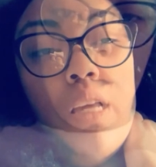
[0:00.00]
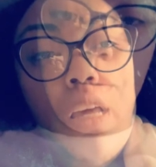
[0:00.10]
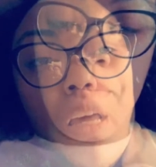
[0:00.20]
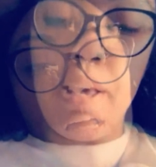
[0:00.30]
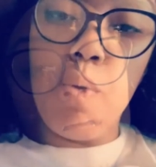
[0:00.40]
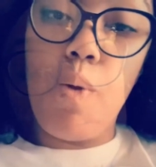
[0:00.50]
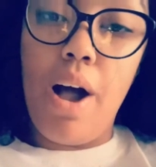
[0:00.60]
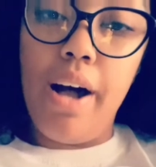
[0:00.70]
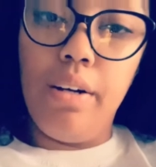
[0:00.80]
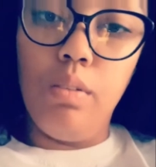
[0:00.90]

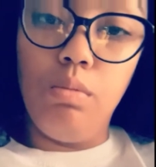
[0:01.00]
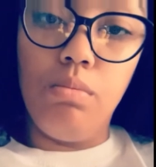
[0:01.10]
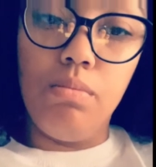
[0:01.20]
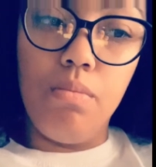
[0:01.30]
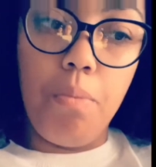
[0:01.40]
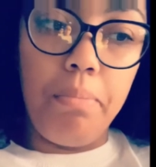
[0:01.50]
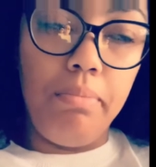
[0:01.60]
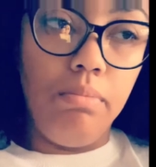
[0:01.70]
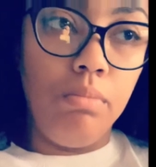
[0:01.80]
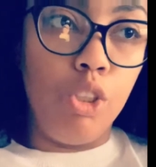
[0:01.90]
Meanwhile,
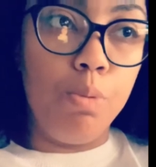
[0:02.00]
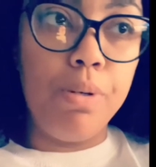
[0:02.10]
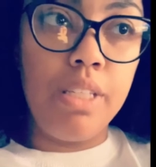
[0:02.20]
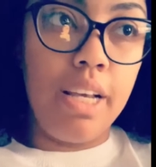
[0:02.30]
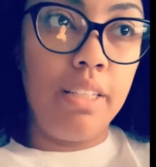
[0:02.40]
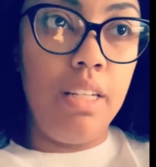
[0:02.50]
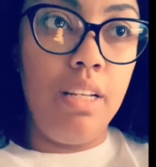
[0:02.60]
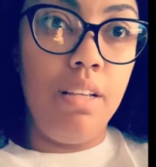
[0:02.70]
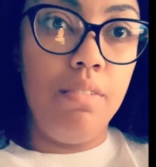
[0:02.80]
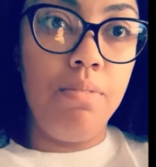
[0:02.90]
you're protected
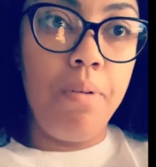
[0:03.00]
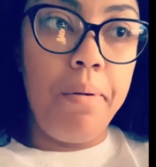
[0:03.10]
if